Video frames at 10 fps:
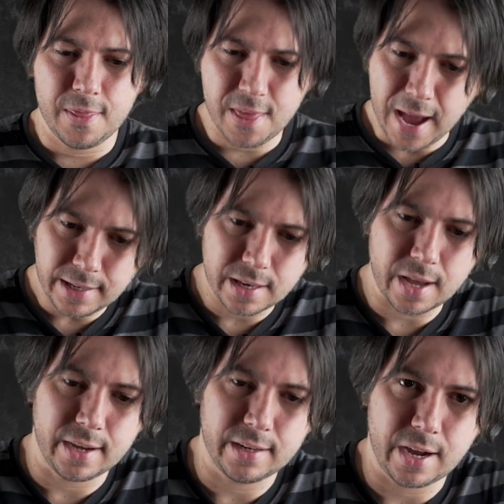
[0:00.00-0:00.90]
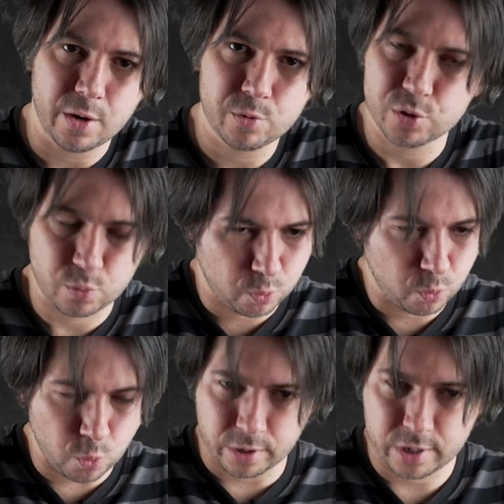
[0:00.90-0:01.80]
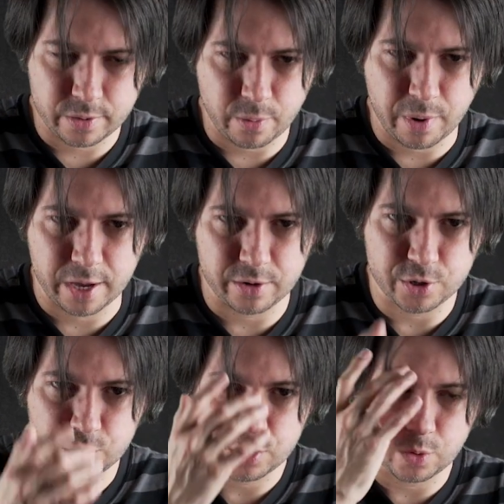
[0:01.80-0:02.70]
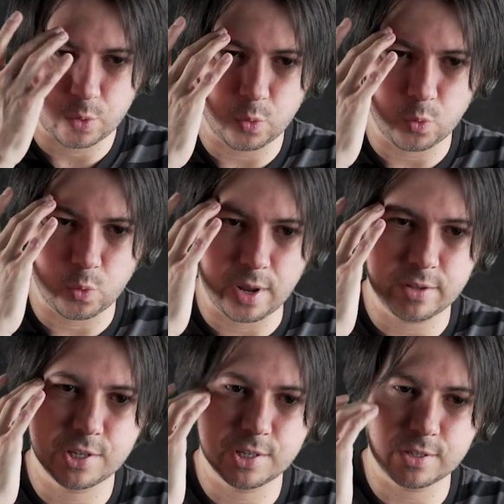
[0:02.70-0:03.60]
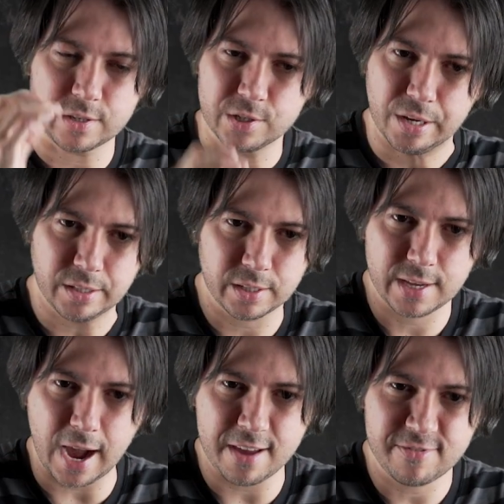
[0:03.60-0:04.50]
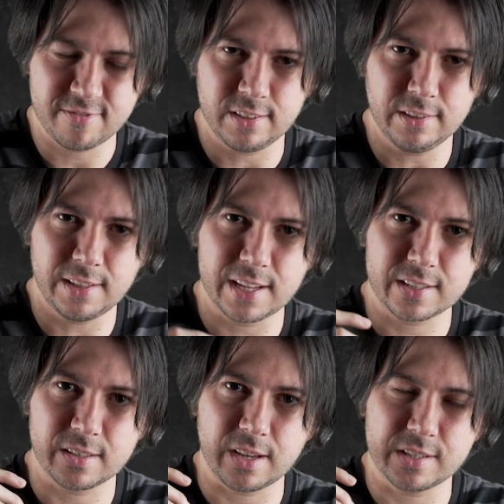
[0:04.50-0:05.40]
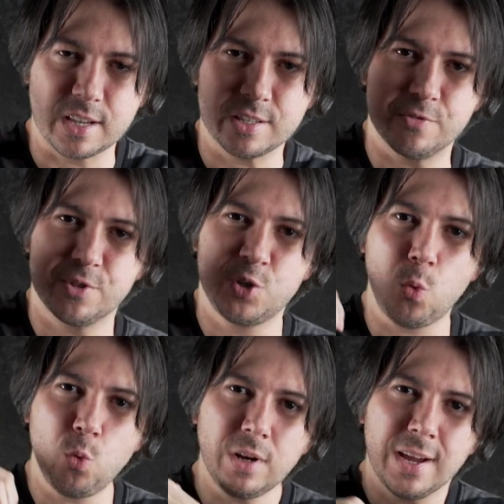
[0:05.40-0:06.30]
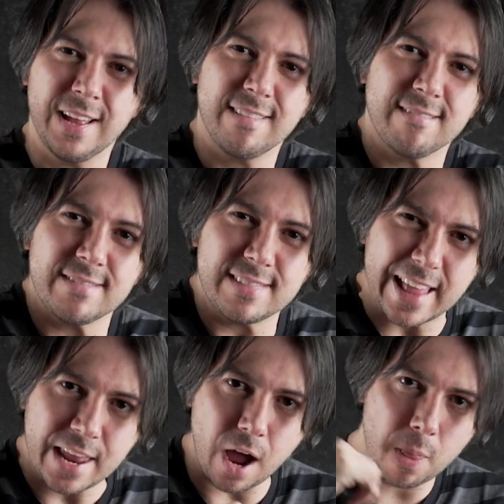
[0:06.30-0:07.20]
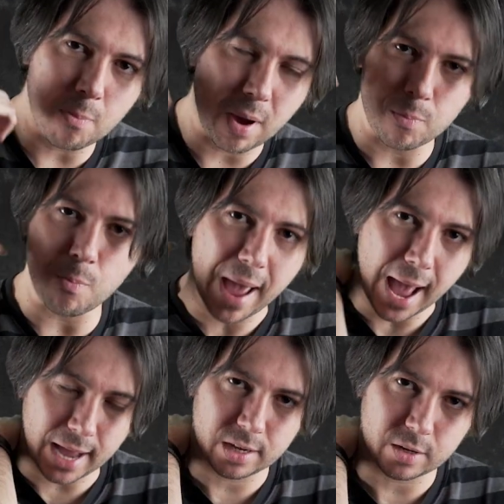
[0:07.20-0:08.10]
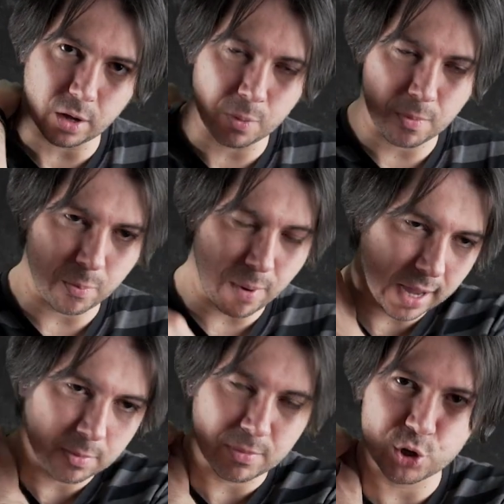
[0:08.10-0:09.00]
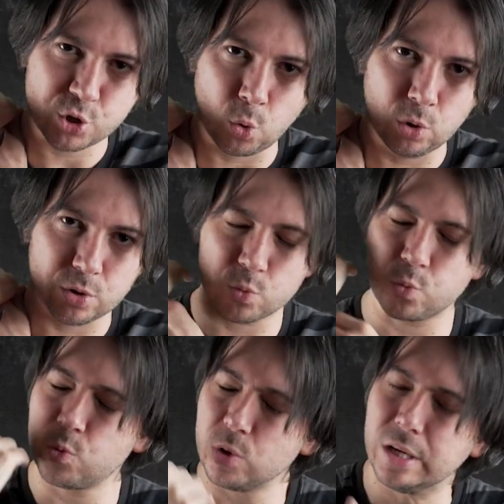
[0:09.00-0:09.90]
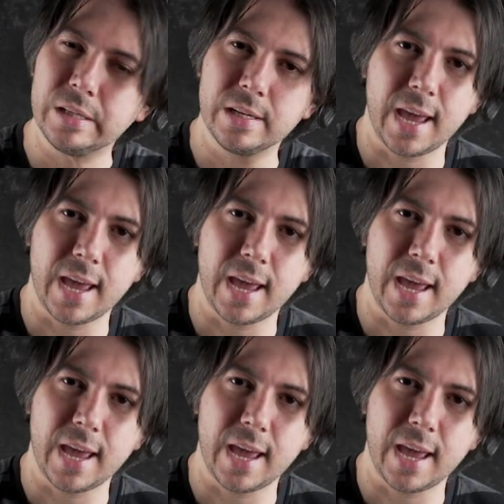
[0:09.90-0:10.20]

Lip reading: That night, I was working on the banners when suddenly I felt like as if someone laid on my back and my shoulder, really